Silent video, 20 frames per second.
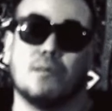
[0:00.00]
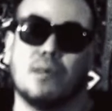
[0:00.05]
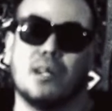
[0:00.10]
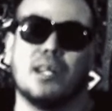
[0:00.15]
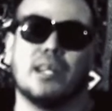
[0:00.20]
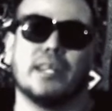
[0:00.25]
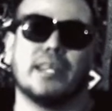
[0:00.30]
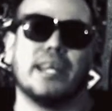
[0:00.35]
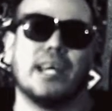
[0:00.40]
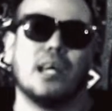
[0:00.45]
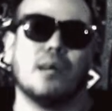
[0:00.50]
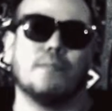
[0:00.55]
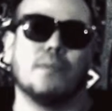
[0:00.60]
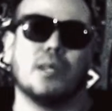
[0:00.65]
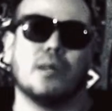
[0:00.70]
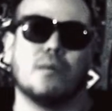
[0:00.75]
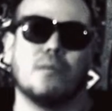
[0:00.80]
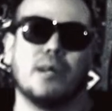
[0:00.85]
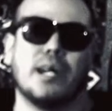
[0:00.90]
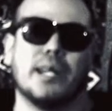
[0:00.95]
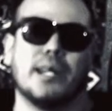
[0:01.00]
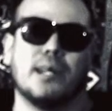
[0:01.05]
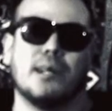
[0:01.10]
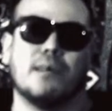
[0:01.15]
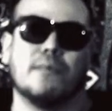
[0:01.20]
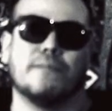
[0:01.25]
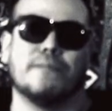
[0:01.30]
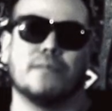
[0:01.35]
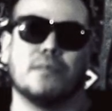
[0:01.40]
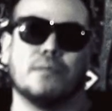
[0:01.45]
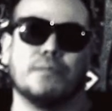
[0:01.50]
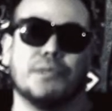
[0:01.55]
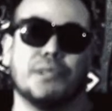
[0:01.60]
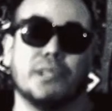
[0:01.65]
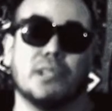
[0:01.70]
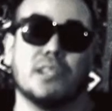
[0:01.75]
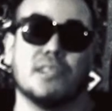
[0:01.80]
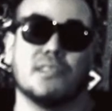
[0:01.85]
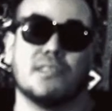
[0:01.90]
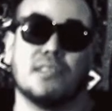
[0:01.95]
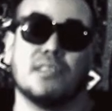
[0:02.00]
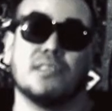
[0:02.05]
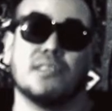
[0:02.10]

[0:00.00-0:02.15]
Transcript: while it can be quite helpful, I'm sure is